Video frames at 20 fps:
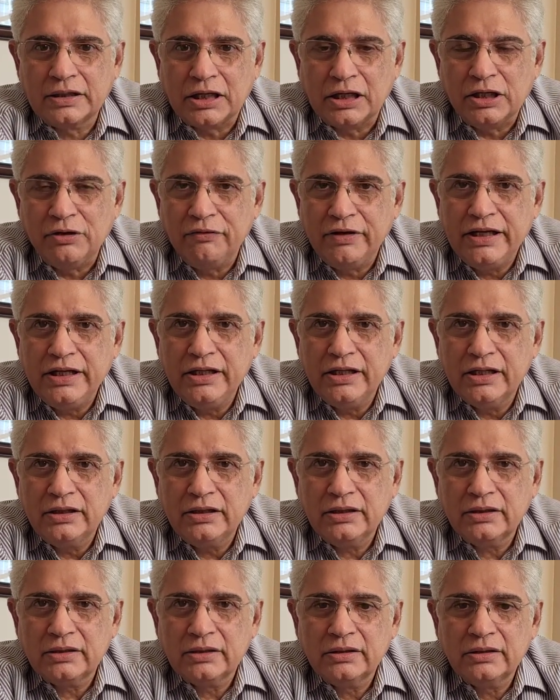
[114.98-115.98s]

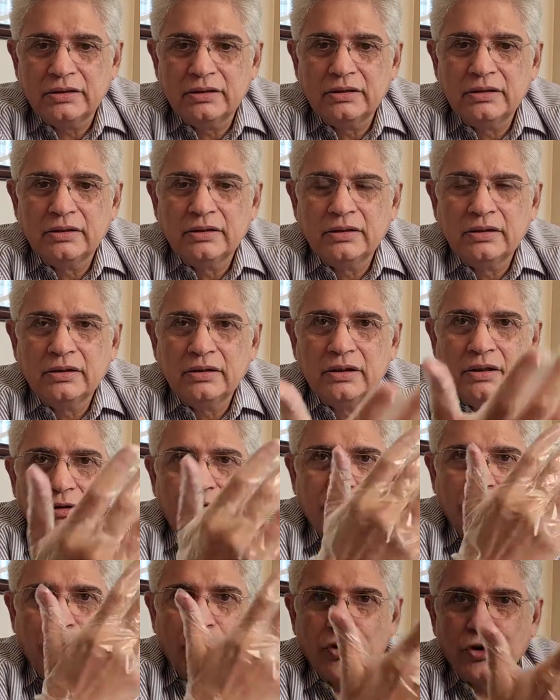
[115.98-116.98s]
convenient
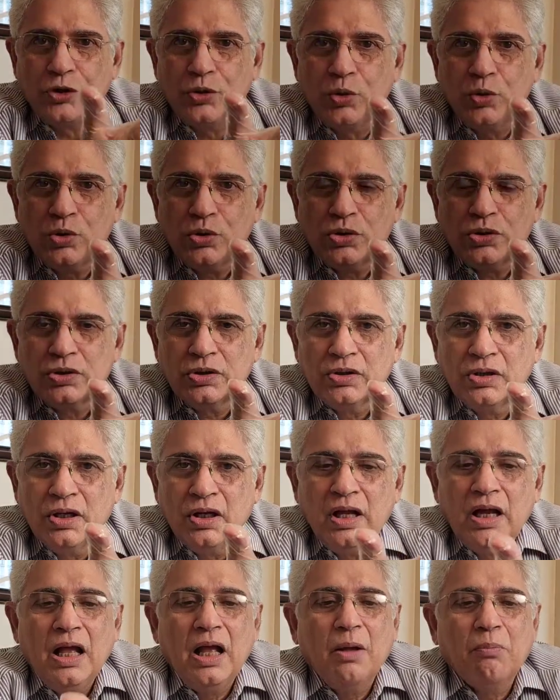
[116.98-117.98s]
for use,
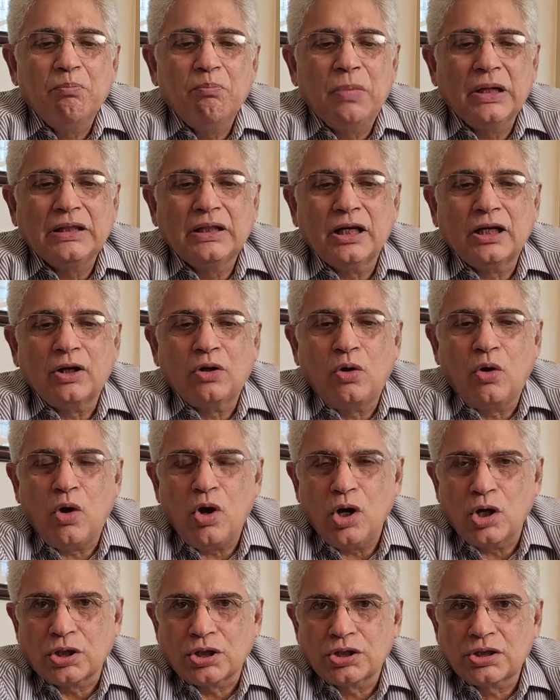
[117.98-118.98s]
but the
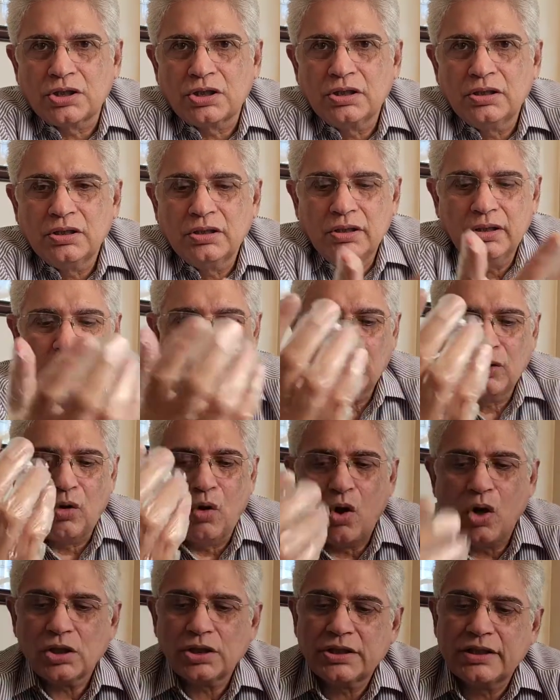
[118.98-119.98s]
cost,
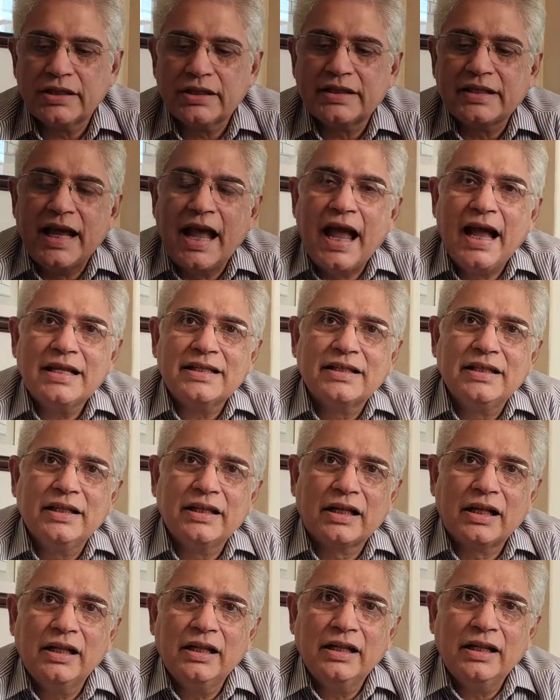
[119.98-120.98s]
cost is as
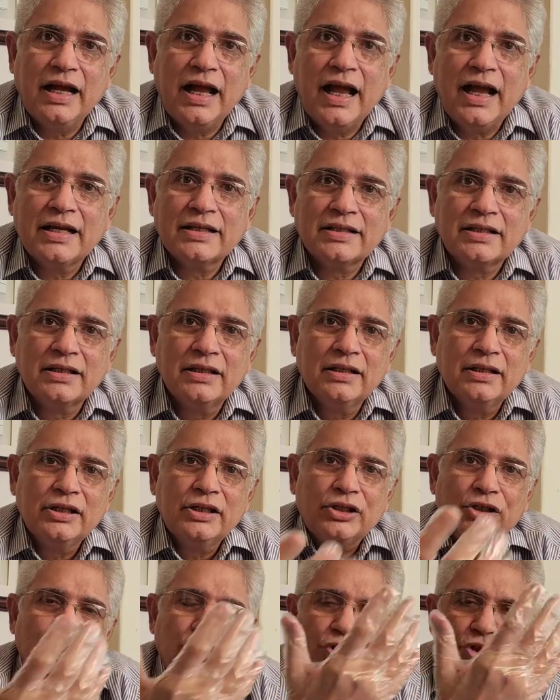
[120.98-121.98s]
little as
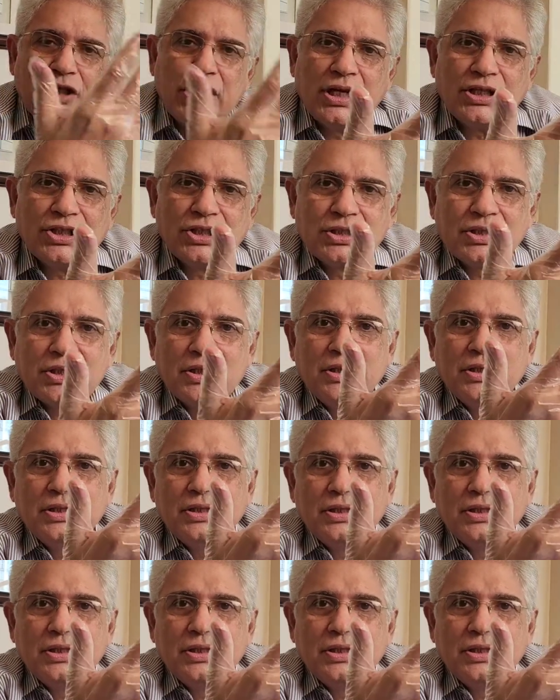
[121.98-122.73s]
just